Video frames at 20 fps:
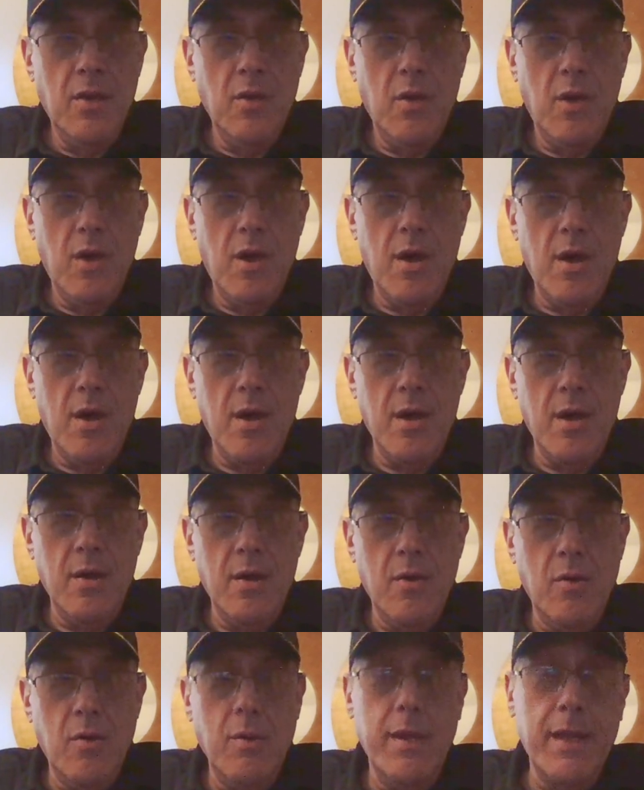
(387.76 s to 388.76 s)
uh,
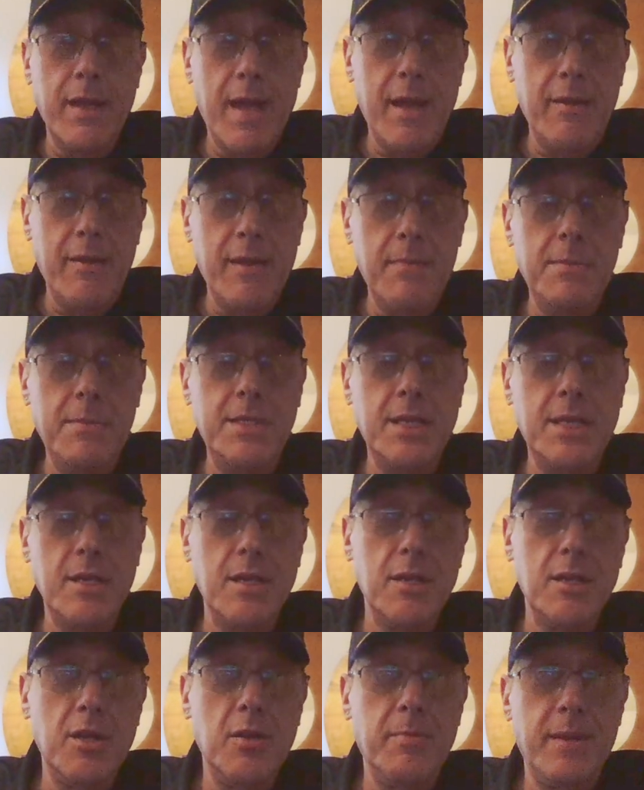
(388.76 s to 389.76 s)
well, let me tell you
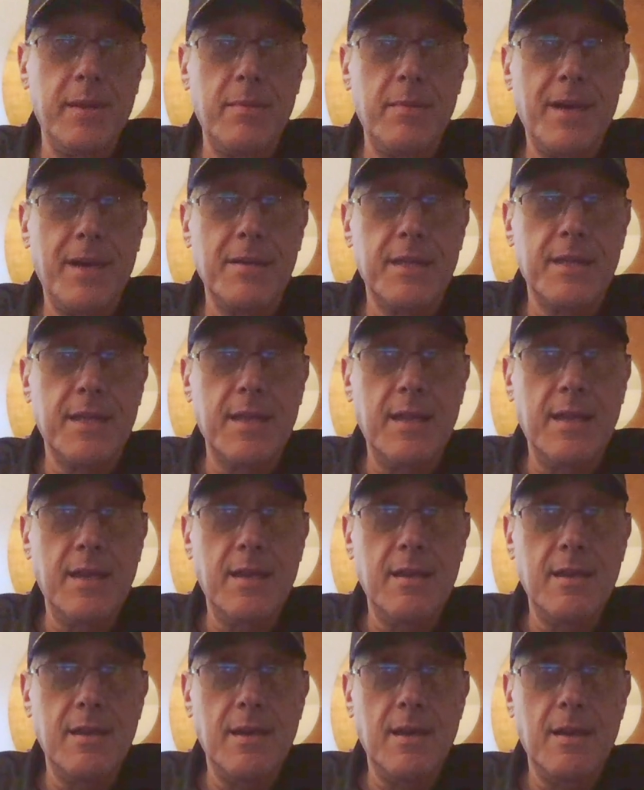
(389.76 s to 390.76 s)
a little bit about the
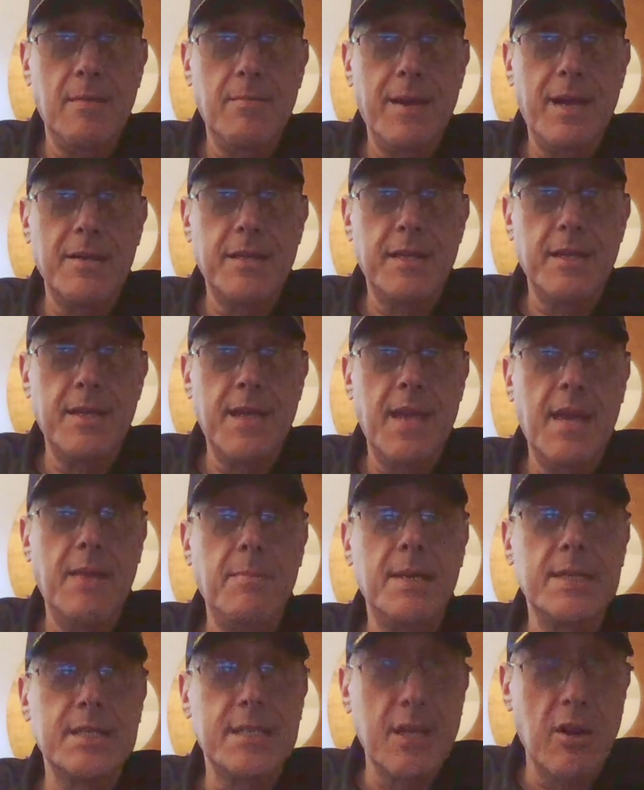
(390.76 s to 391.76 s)
about the
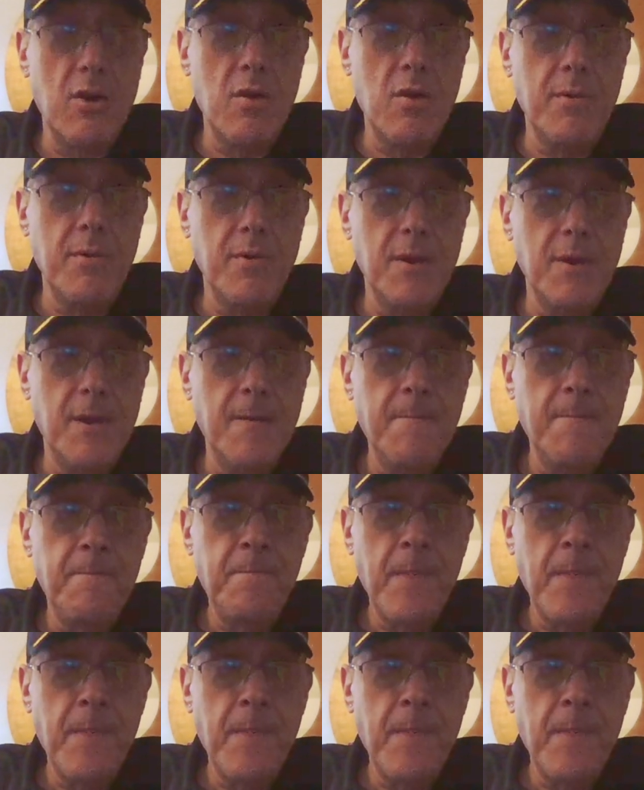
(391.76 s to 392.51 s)
naming ceremony.